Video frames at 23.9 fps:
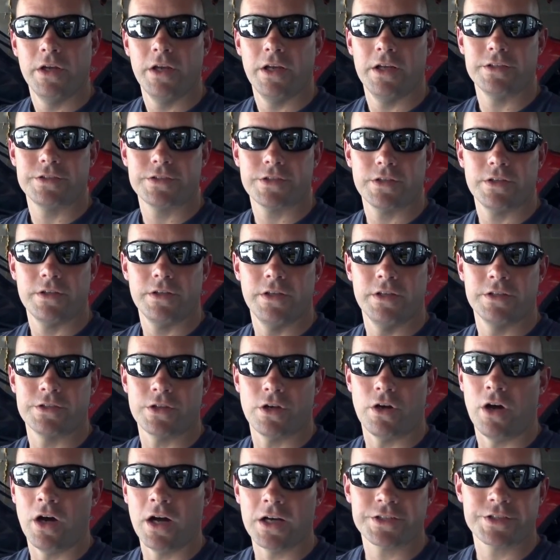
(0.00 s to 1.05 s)
It's
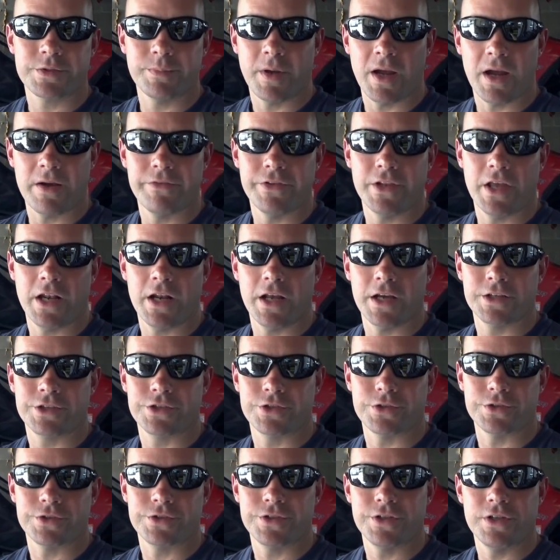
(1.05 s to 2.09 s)
awesome having that
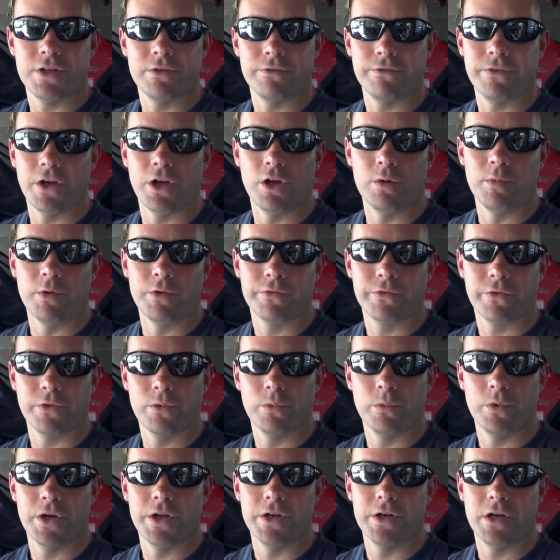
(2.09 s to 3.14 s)
extra seat available
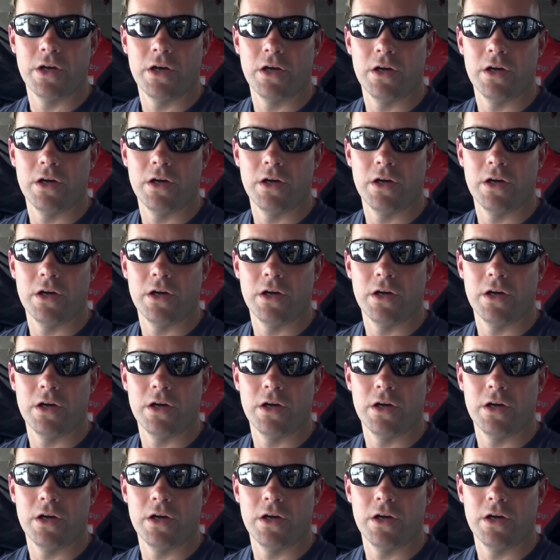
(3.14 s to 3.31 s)
for when